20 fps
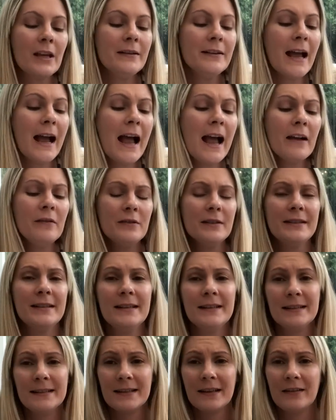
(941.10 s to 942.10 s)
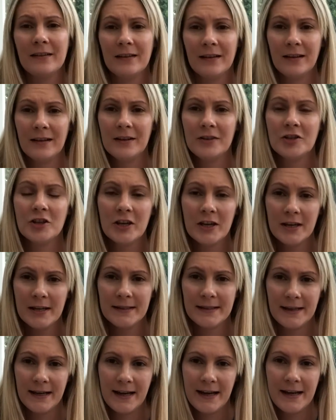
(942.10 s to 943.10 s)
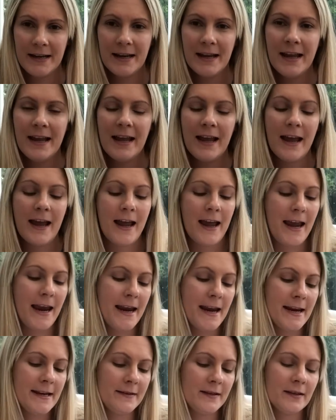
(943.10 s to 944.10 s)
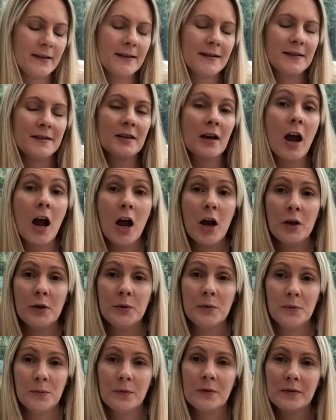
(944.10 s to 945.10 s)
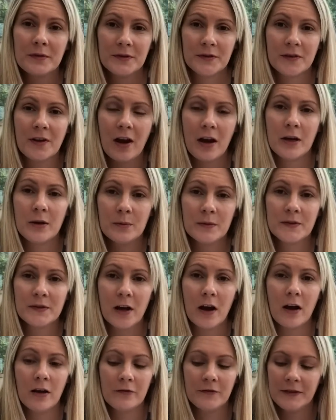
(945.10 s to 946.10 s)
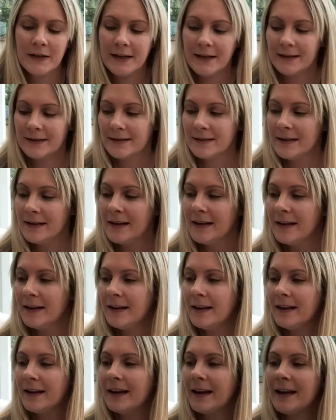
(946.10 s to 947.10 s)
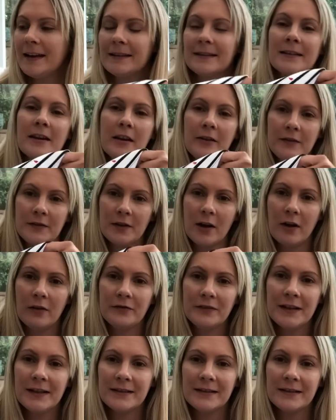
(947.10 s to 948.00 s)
Now this jersey is so soft. It's so soft.